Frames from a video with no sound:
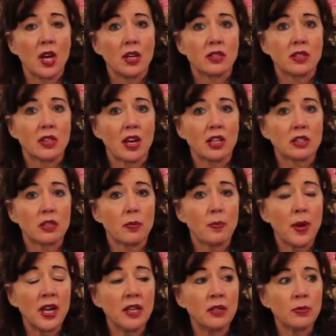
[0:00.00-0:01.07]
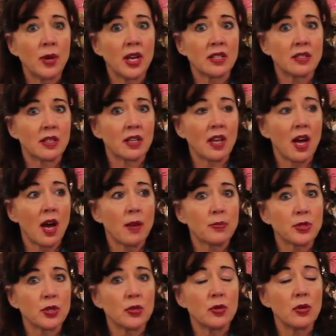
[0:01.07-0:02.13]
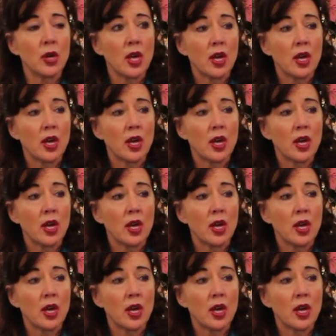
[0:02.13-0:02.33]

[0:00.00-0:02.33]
So that's a Pain Away. It's in a capsule,